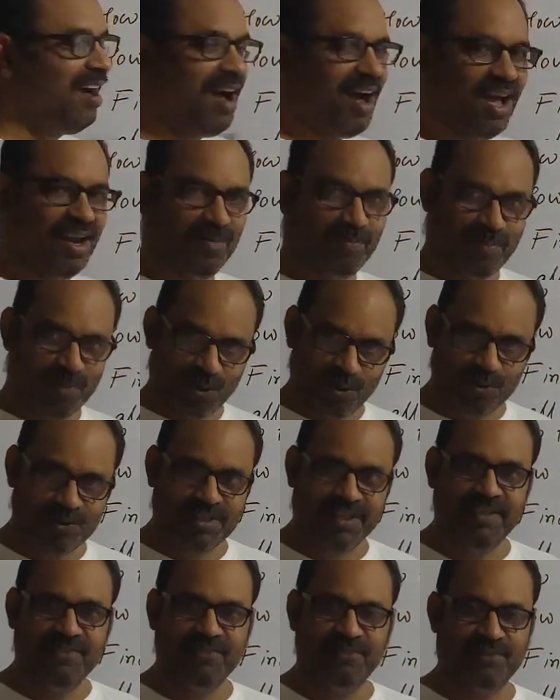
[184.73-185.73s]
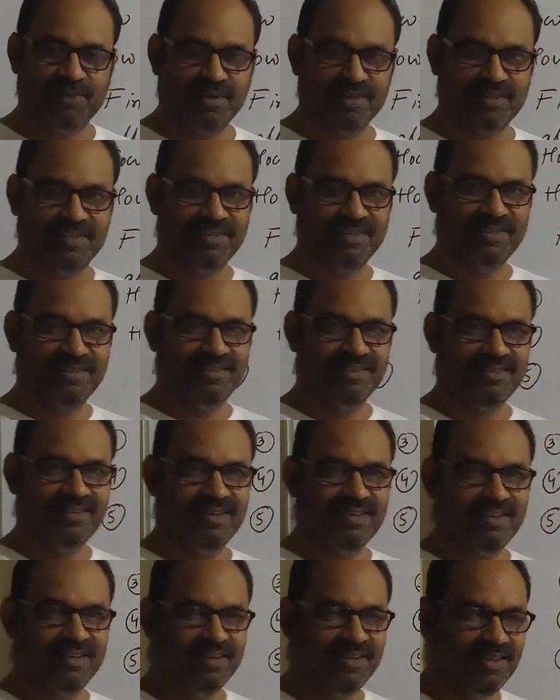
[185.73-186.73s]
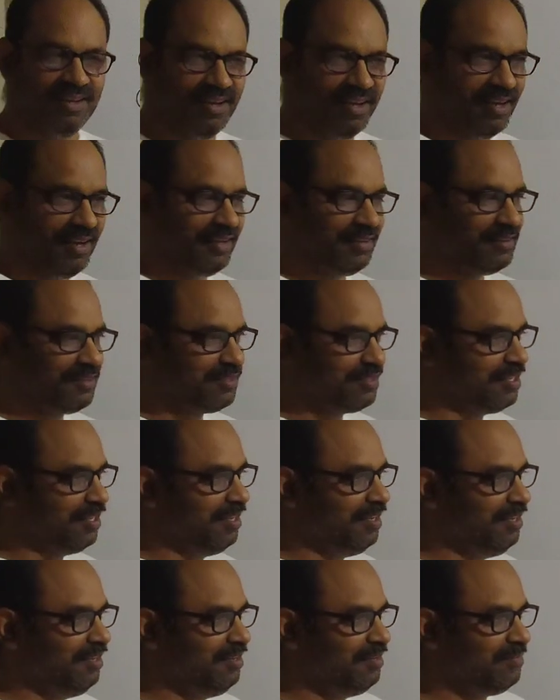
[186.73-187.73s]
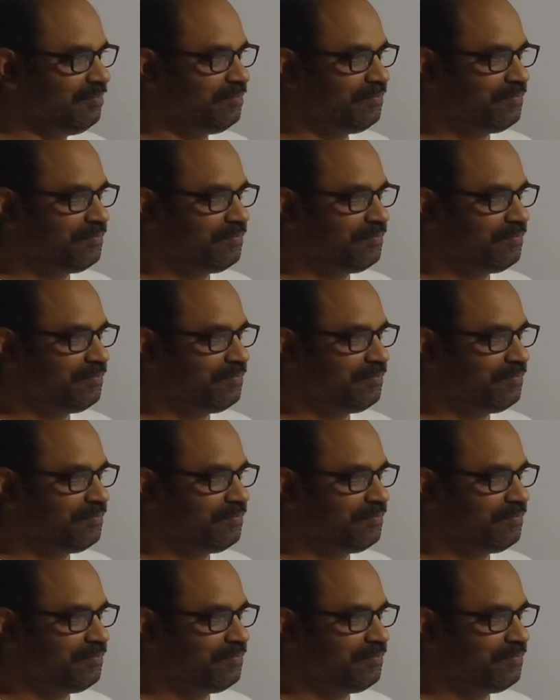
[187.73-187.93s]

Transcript: I'll proceed further and see